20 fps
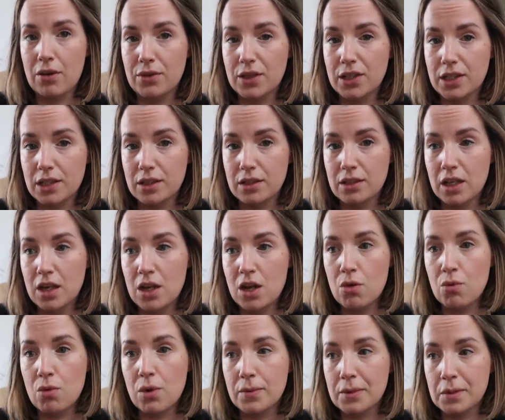and this is
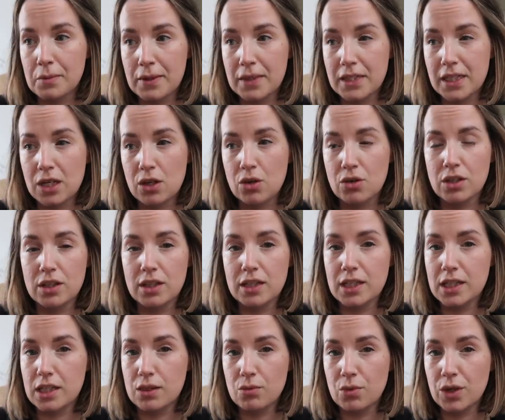what I'm spending it on, and
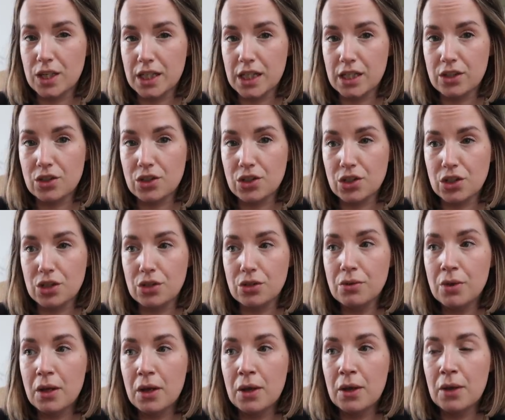this is what I need to
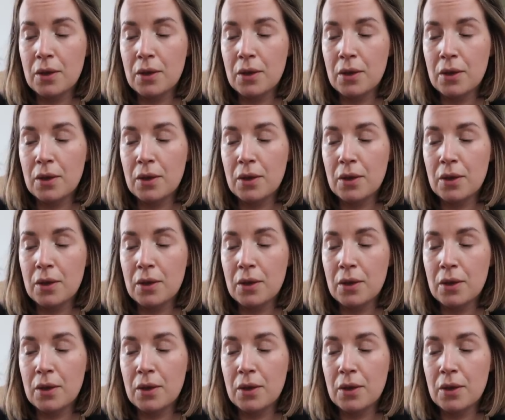do.